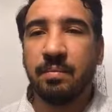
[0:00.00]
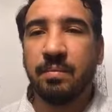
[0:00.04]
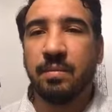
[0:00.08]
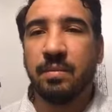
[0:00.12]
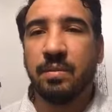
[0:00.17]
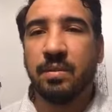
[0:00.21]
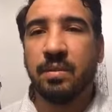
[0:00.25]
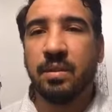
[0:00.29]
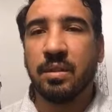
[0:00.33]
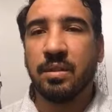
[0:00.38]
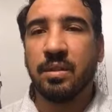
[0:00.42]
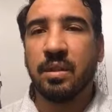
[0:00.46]

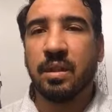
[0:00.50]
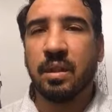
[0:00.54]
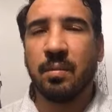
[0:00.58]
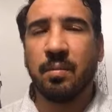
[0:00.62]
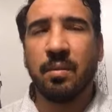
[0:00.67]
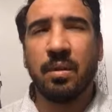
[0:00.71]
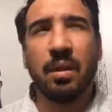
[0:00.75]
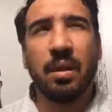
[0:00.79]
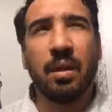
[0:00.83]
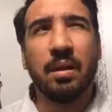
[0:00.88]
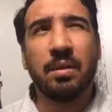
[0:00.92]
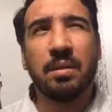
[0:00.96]
That's going to be
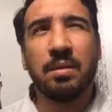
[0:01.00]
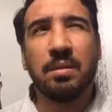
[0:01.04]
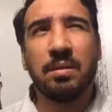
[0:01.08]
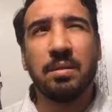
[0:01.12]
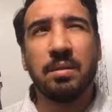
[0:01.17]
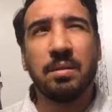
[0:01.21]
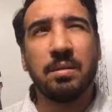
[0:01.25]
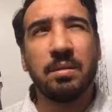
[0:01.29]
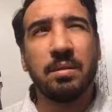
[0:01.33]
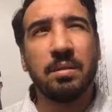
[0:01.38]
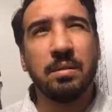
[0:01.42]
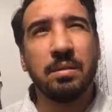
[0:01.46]
on a
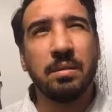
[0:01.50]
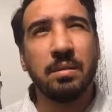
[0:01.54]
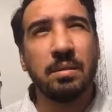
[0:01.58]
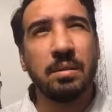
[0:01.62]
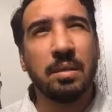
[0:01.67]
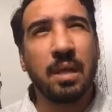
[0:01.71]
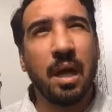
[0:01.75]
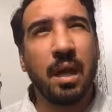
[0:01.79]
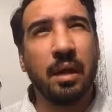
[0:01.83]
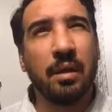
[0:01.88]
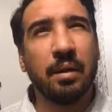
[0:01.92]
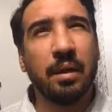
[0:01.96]

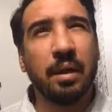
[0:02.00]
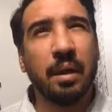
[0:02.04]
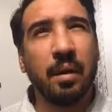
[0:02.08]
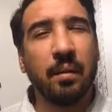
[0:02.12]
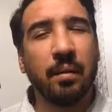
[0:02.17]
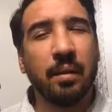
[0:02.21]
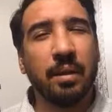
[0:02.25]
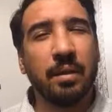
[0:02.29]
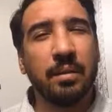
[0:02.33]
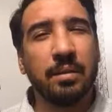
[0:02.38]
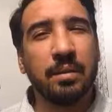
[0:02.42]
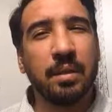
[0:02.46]
Saturday, I
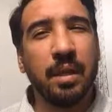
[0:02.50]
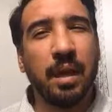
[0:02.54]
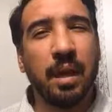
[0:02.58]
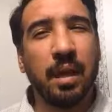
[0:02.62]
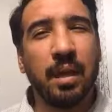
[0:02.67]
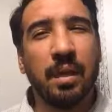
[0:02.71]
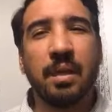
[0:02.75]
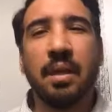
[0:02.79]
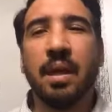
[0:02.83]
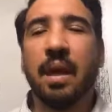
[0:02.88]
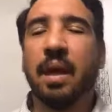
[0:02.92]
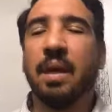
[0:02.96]
want to say.
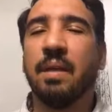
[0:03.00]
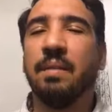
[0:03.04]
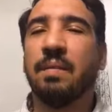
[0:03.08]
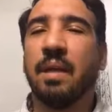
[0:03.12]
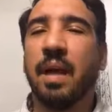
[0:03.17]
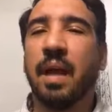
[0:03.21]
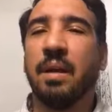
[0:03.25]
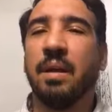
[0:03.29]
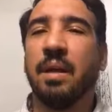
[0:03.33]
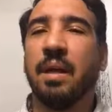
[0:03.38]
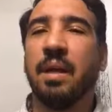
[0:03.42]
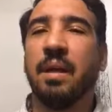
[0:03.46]
Yeah,
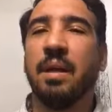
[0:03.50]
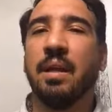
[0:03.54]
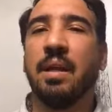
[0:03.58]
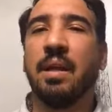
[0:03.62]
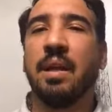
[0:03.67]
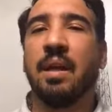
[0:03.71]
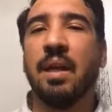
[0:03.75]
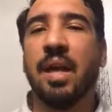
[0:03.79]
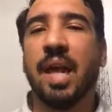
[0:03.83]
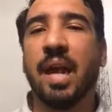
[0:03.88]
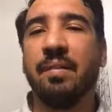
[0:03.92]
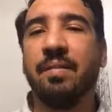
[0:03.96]
Saturday.
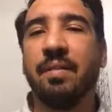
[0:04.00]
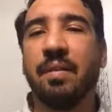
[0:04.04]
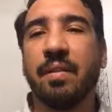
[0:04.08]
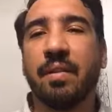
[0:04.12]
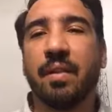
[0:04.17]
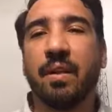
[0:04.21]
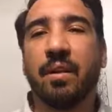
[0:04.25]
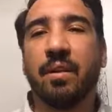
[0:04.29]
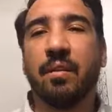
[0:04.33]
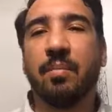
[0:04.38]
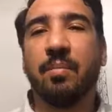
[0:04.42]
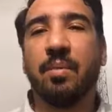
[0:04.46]
Laughing
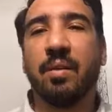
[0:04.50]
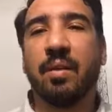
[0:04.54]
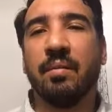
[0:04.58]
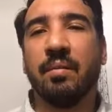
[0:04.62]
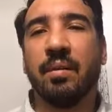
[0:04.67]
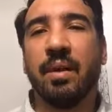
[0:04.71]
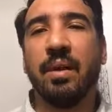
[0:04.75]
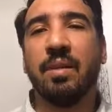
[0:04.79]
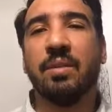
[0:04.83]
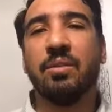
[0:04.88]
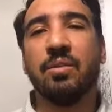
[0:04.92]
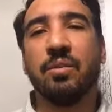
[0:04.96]
therapy
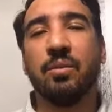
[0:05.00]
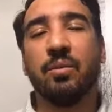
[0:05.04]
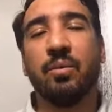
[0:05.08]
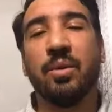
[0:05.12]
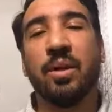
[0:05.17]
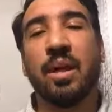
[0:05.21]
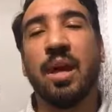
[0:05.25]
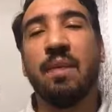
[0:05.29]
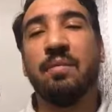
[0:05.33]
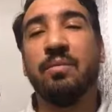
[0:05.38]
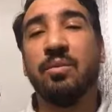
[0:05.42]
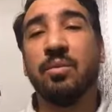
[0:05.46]
event. So we
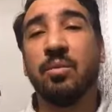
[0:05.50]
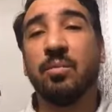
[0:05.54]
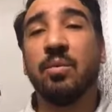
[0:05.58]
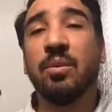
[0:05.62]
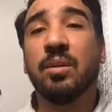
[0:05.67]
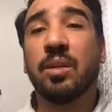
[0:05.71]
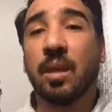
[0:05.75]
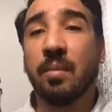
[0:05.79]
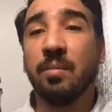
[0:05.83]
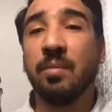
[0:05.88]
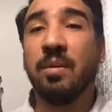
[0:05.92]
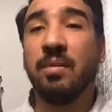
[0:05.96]
have someone
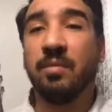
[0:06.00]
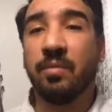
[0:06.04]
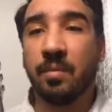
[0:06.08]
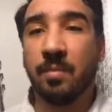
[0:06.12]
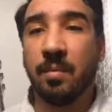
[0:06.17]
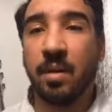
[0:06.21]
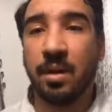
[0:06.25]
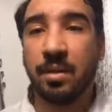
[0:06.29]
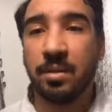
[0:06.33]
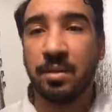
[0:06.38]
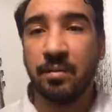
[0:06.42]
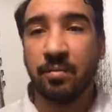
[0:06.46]
coming in from
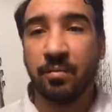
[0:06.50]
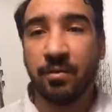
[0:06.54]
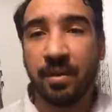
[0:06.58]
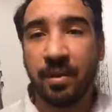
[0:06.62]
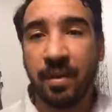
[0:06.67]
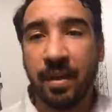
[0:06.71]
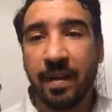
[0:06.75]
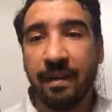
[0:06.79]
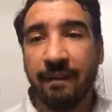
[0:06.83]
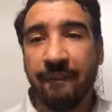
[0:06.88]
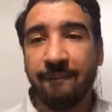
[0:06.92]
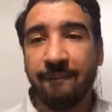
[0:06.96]
Austin for that.